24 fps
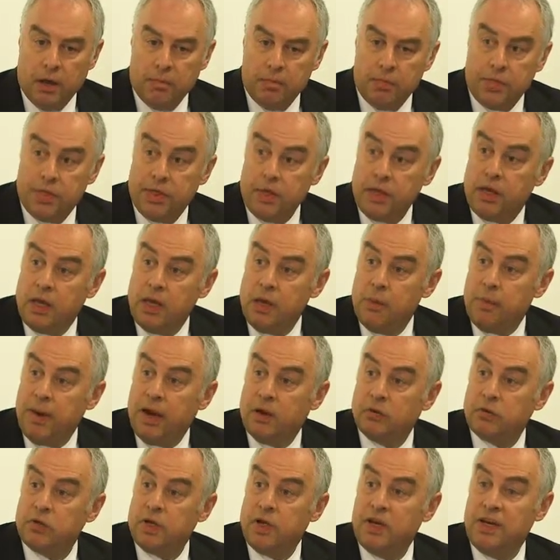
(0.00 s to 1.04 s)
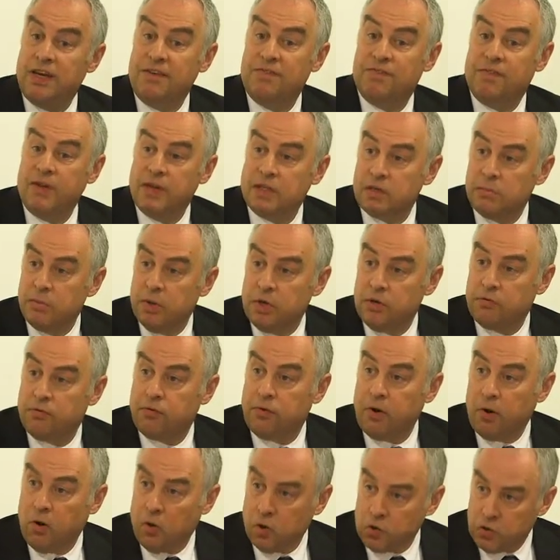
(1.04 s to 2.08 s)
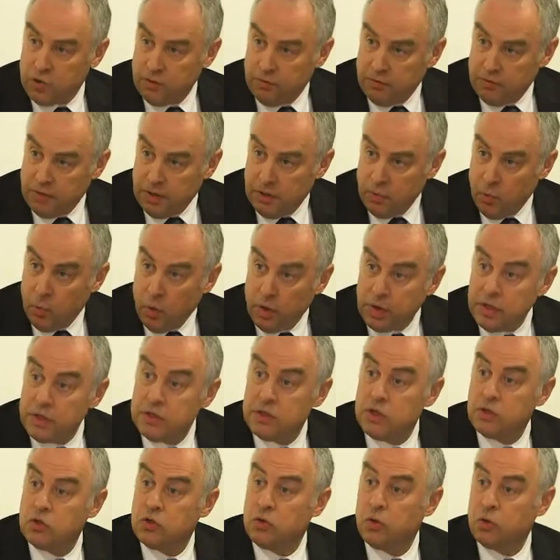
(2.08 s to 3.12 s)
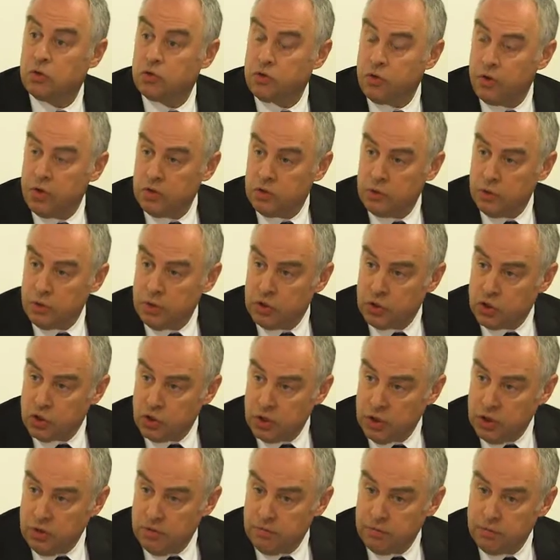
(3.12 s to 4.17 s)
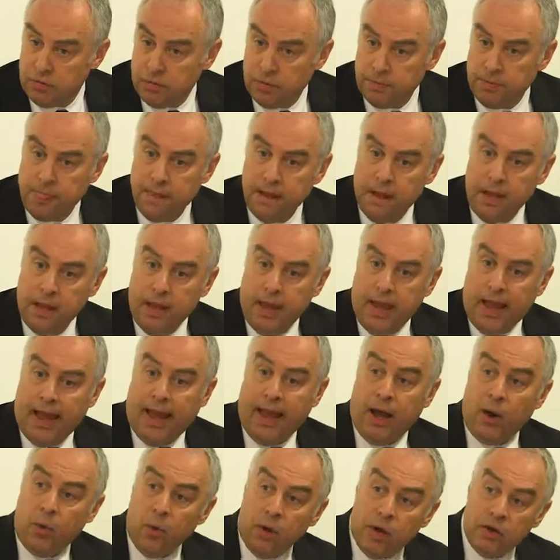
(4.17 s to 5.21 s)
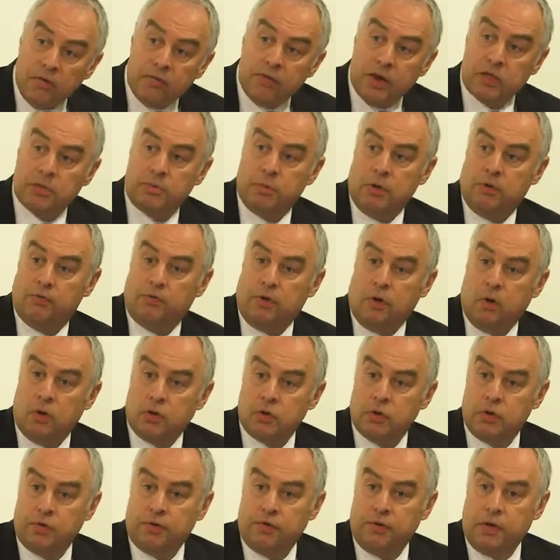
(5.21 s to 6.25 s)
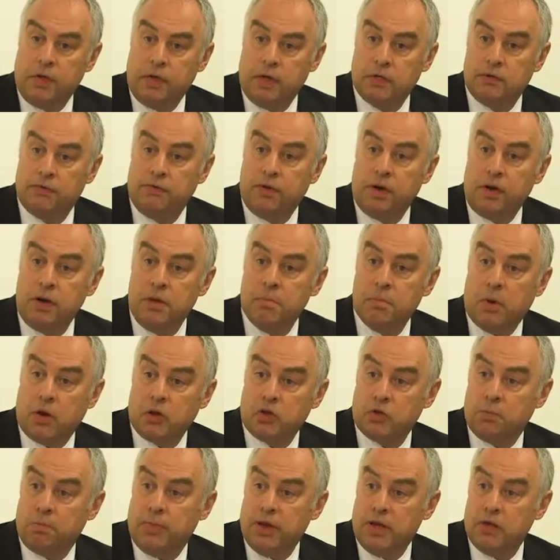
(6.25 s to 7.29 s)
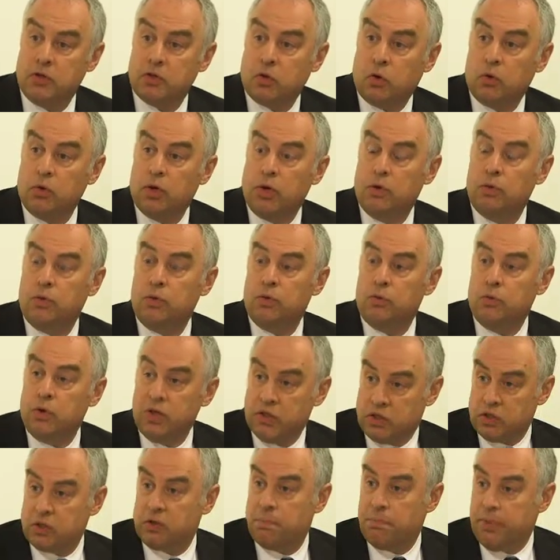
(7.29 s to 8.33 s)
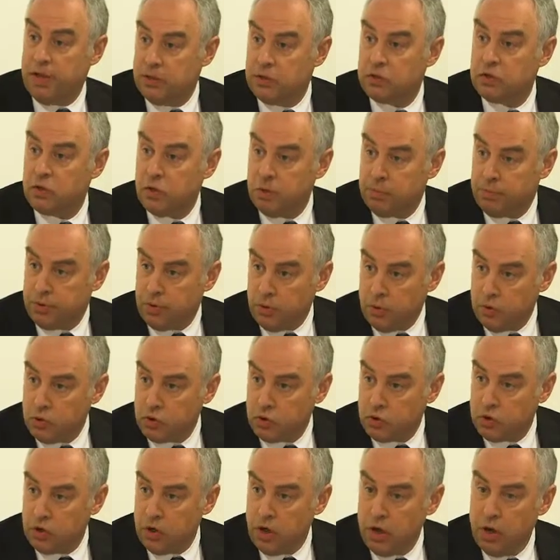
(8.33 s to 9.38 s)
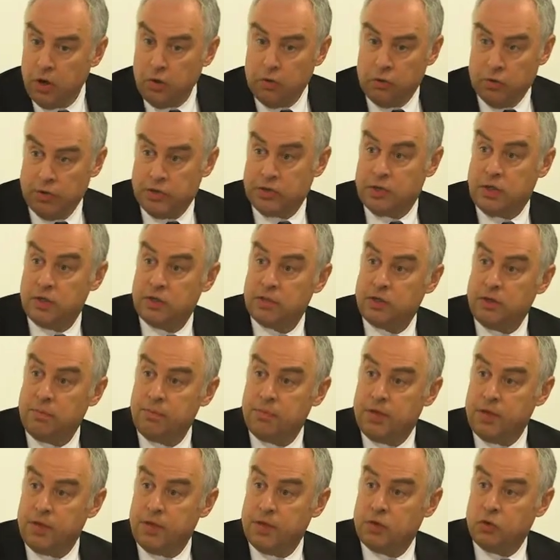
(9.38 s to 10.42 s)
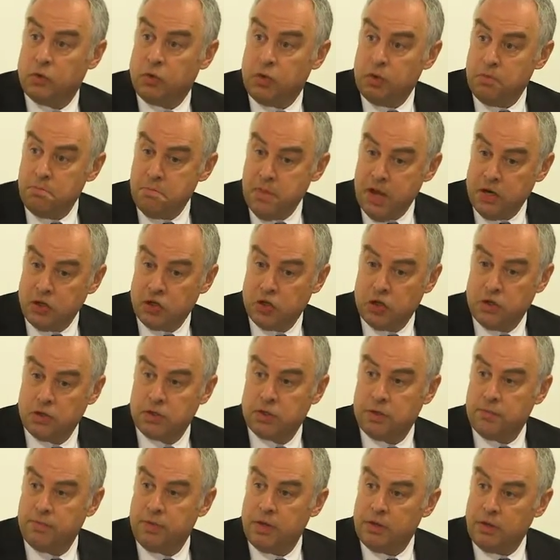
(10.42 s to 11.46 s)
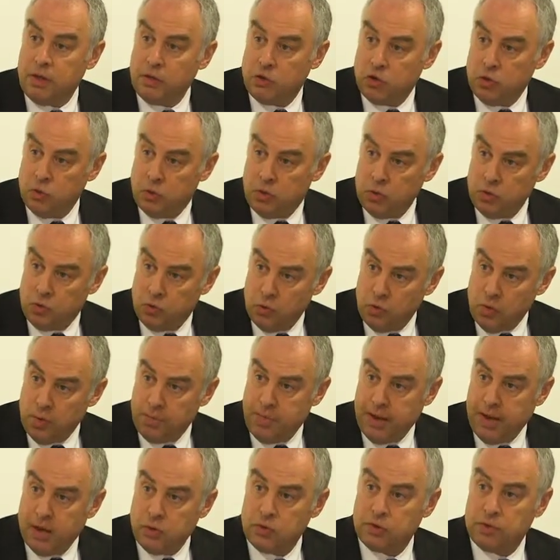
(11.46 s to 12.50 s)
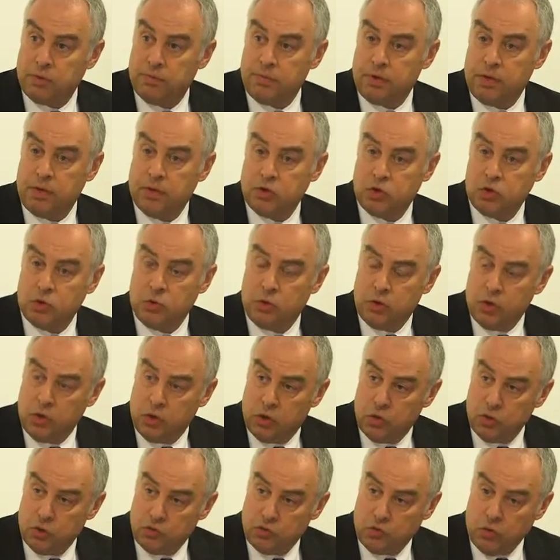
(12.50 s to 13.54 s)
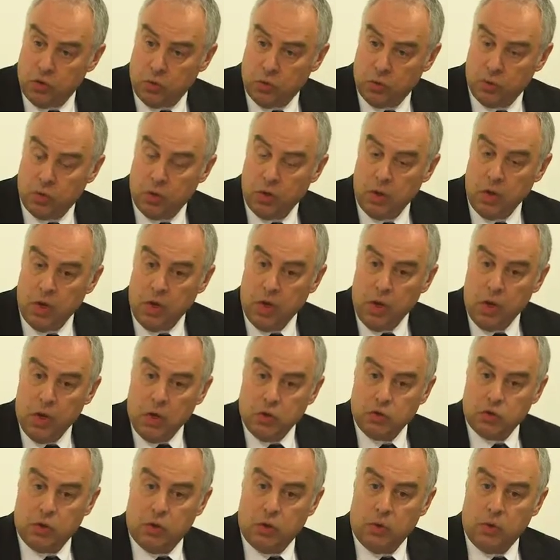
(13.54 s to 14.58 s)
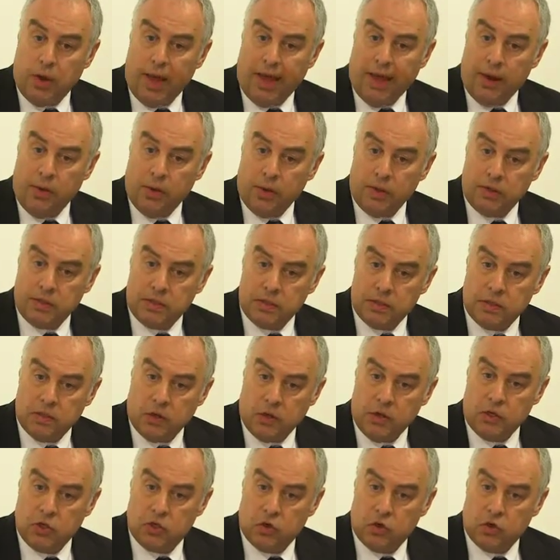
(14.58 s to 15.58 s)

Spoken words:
thinking about an investment philosophy. What is it you're trying to achieve? Our investment philosophy is very much based on a risk-based approach. Risk is something that you can measure, something that you can do about, something that you can control. So our design